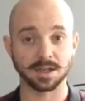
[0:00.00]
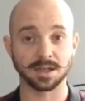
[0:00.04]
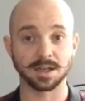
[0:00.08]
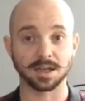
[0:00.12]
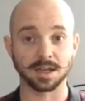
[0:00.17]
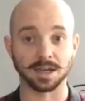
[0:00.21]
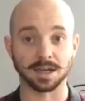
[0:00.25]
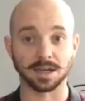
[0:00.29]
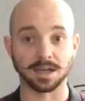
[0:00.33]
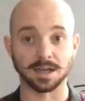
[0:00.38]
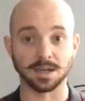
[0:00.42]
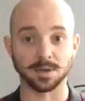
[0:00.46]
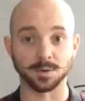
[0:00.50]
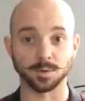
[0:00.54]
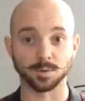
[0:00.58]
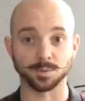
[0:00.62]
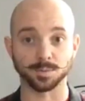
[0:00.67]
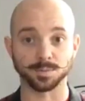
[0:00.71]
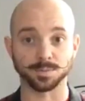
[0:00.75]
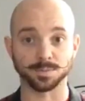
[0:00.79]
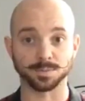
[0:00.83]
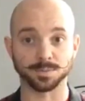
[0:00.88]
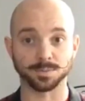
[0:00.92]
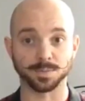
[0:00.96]
I'm
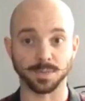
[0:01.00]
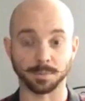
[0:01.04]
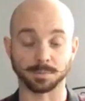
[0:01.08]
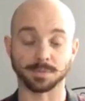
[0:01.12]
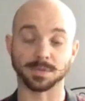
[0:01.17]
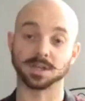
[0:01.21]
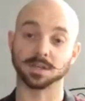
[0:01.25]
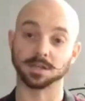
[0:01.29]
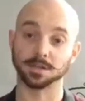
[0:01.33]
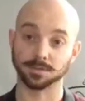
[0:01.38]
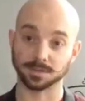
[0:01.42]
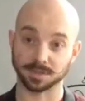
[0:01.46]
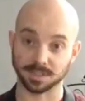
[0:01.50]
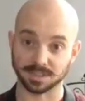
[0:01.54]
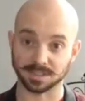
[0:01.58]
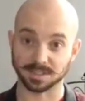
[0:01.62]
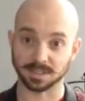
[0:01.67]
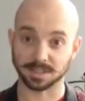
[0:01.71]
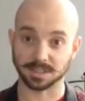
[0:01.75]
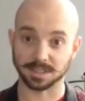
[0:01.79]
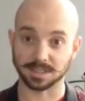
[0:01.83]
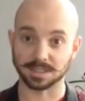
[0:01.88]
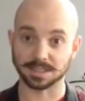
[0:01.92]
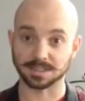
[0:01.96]
going to use a
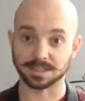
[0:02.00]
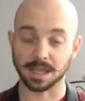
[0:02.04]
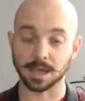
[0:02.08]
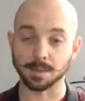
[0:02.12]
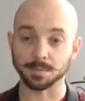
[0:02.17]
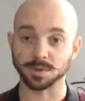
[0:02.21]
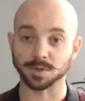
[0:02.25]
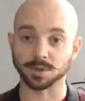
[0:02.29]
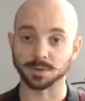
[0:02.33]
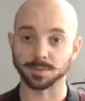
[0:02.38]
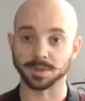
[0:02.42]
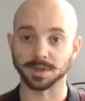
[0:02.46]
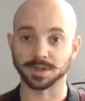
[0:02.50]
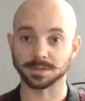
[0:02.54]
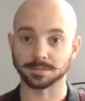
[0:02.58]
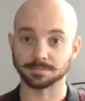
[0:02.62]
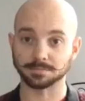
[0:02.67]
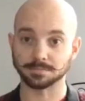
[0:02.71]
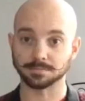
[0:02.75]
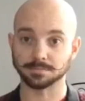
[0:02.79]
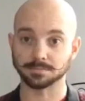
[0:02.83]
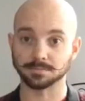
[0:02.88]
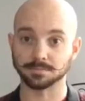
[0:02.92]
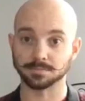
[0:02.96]
silly example, but
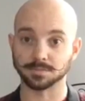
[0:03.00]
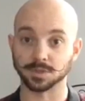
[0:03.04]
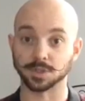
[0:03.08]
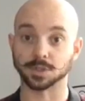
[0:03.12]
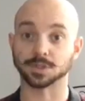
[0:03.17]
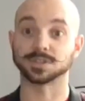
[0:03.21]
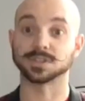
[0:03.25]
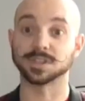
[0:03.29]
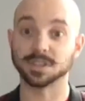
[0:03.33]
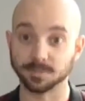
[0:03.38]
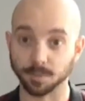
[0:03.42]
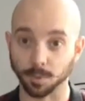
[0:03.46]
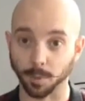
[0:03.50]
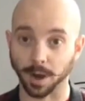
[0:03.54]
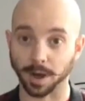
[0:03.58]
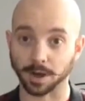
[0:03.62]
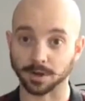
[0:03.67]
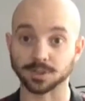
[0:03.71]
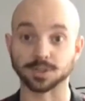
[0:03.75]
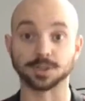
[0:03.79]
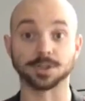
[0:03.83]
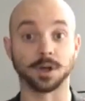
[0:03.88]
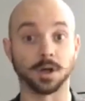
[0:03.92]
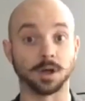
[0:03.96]
your silverware
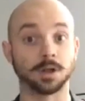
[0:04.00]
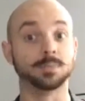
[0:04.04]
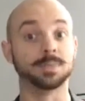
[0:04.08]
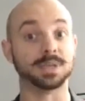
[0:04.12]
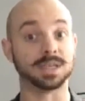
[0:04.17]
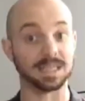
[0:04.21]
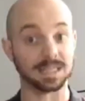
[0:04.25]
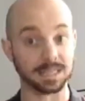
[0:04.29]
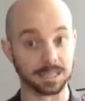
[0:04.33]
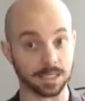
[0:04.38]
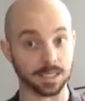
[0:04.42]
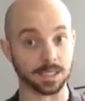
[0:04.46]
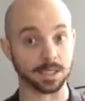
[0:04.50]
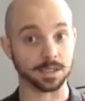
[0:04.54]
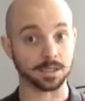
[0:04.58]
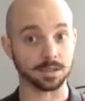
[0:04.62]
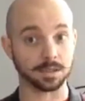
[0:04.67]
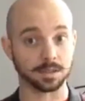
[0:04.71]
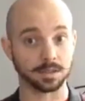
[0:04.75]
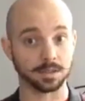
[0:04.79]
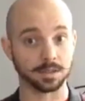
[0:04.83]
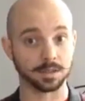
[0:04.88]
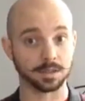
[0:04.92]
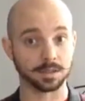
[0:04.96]
should all be in
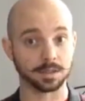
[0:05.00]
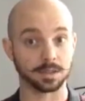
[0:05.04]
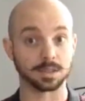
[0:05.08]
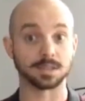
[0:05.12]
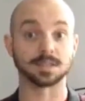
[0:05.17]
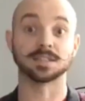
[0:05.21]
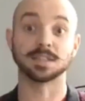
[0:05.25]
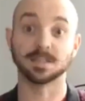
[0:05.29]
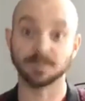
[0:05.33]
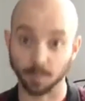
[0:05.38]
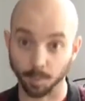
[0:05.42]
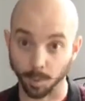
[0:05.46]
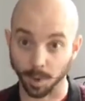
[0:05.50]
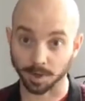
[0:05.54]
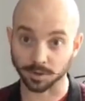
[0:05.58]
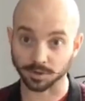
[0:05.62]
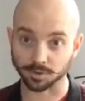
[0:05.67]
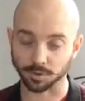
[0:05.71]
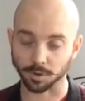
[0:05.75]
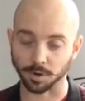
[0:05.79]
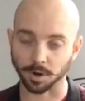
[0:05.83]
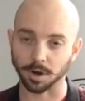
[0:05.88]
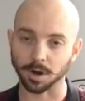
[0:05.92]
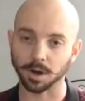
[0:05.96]
the silverware
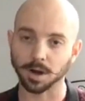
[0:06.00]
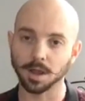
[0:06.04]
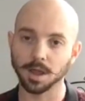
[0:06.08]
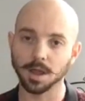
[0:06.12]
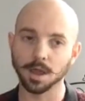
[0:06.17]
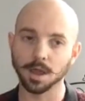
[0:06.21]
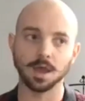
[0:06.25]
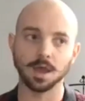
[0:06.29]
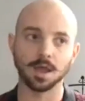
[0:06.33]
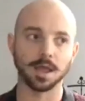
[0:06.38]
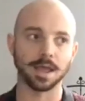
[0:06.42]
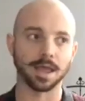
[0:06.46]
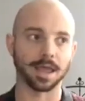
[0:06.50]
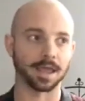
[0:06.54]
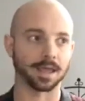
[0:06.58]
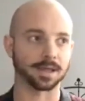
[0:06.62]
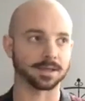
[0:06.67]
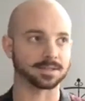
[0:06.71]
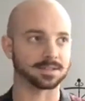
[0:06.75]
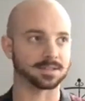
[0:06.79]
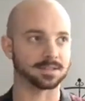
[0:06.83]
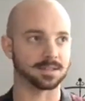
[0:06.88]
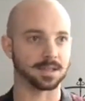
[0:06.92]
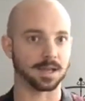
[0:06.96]
drawer
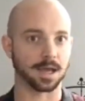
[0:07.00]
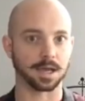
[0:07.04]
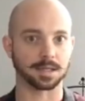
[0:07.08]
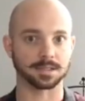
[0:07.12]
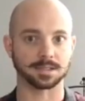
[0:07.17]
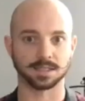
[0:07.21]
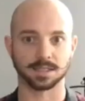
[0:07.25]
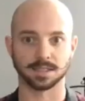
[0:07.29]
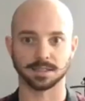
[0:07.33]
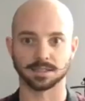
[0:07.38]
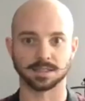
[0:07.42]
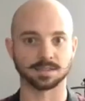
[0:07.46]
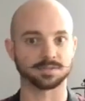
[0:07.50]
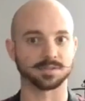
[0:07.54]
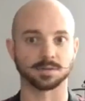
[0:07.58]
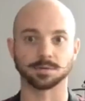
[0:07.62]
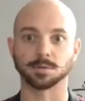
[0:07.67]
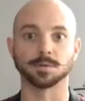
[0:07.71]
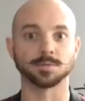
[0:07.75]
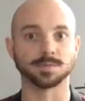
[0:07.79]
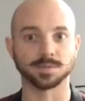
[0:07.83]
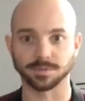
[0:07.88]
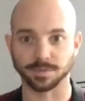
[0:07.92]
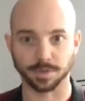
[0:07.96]
and not in different
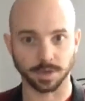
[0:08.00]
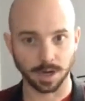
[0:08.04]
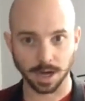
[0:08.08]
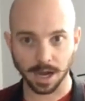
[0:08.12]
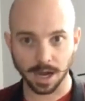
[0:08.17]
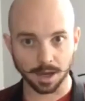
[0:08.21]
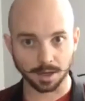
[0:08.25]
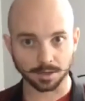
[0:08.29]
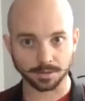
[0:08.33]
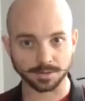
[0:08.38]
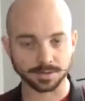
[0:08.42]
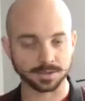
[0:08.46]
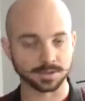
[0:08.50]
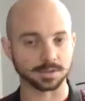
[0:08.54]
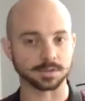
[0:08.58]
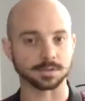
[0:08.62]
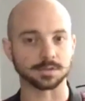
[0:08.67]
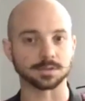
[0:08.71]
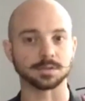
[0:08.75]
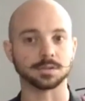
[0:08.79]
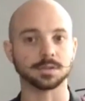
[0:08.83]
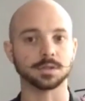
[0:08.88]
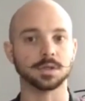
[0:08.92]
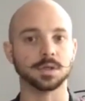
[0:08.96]
rooms of your house
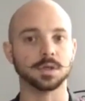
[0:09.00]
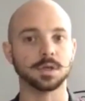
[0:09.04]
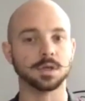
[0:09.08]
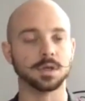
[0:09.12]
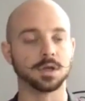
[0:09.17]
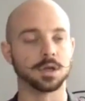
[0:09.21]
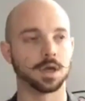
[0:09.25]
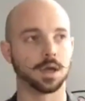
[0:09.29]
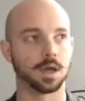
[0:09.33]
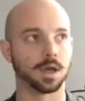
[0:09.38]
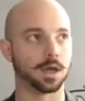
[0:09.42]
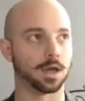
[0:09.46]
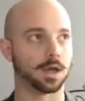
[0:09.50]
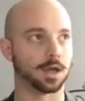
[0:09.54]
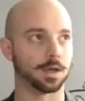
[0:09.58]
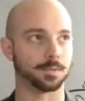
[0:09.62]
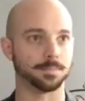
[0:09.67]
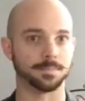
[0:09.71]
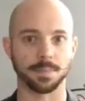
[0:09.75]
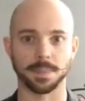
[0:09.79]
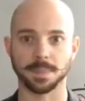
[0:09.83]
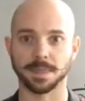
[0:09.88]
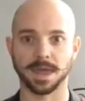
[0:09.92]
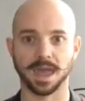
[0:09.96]
and
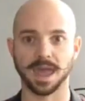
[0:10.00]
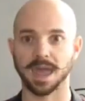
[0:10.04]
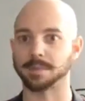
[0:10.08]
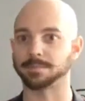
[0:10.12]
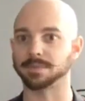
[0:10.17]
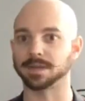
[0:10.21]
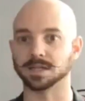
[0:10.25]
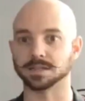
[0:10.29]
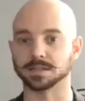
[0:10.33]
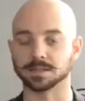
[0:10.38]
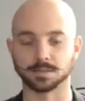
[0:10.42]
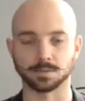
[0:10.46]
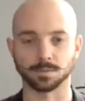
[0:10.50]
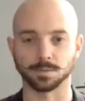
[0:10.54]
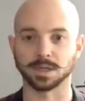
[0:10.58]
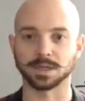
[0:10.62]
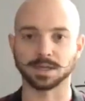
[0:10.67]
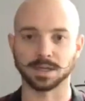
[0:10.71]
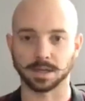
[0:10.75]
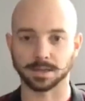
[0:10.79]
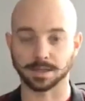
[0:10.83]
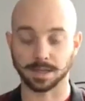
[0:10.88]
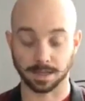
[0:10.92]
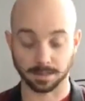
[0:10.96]
cabinets and
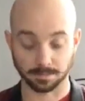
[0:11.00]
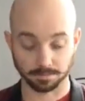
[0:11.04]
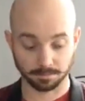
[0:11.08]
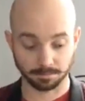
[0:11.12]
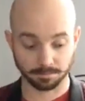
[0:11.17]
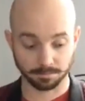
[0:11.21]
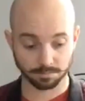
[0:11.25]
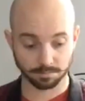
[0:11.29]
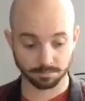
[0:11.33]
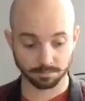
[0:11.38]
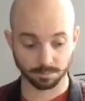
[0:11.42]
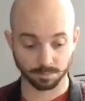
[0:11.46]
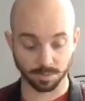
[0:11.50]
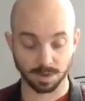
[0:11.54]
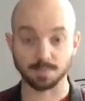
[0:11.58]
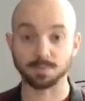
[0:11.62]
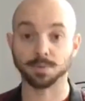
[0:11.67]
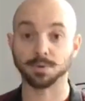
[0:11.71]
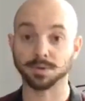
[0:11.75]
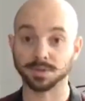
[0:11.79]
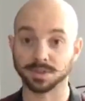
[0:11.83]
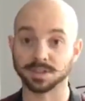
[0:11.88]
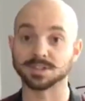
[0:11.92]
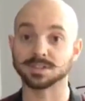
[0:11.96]
whatnot. Like, we
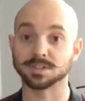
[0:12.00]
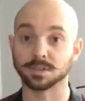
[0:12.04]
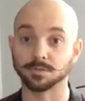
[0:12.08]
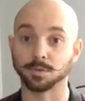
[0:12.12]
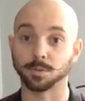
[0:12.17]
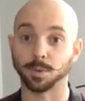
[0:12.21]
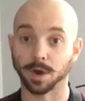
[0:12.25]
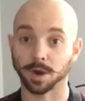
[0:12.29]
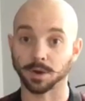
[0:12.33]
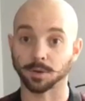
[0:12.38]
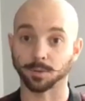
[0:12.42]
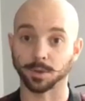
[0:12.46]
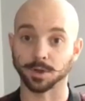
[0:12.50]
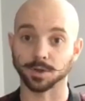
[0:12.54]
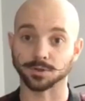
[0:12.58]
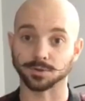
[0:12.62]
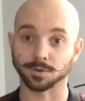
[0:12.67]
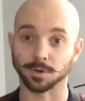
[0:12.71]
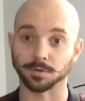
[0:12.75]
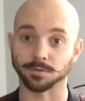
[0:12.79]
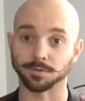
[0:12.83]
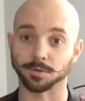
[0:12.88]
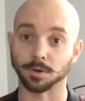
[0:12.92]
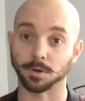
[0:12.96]
put the silverware in one
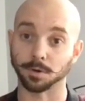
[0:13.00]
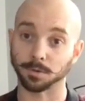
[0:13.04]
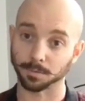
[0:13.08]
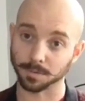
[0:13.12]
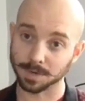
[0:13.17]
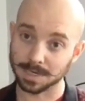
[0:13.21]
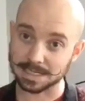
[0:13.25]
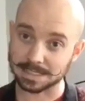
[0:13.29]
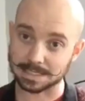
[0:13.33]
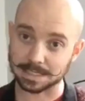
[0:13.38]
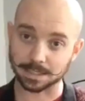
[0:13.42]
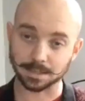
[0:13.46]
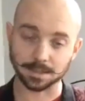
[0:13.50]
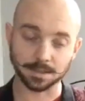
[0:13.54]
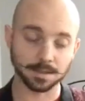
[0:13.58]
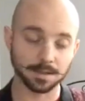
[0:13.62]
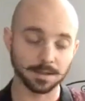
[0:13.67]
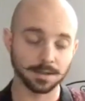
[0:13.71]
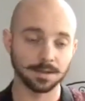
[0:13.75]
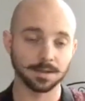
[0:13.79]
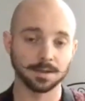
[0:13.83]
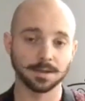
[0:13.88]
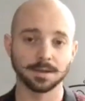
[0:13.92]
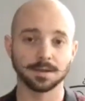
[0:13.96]
drawer for a reason.
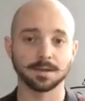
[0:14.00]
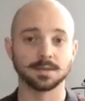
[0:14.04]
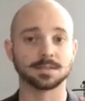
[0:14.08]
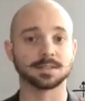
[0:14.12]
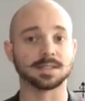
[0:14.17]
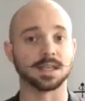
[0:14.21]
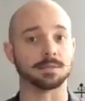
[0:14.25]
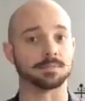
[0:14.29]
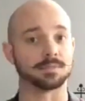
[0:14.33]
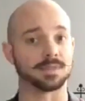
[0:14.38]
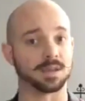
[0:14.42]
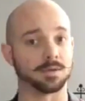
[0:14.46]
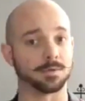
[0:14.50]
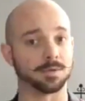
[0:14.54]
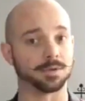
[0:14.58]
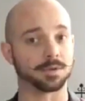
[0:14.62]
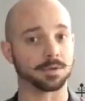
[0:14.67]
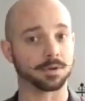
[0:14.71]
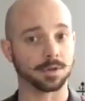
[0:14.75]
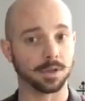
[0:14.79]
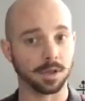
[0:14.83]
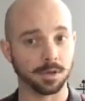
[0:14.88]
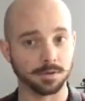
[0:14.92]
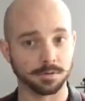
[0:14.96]
Same thing with
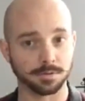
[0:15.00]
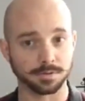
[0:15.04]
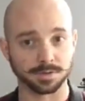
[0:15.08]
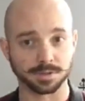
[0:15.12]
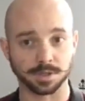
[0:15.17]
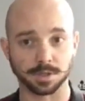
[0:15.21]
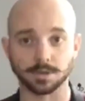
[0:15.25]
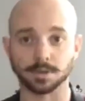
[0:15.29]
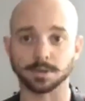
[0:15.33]
your clothes.